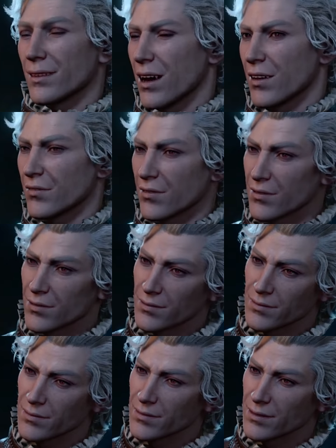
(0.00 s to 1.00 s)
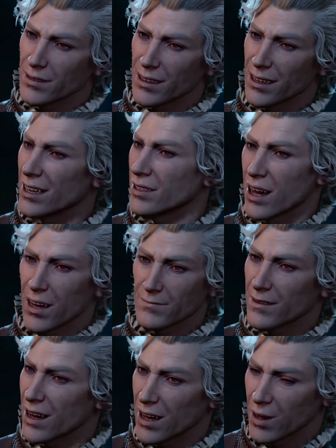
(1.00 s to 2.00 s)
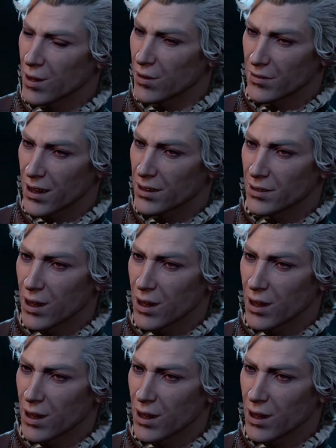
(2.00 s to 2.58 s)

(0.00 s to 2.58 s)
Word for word: Love is a powerful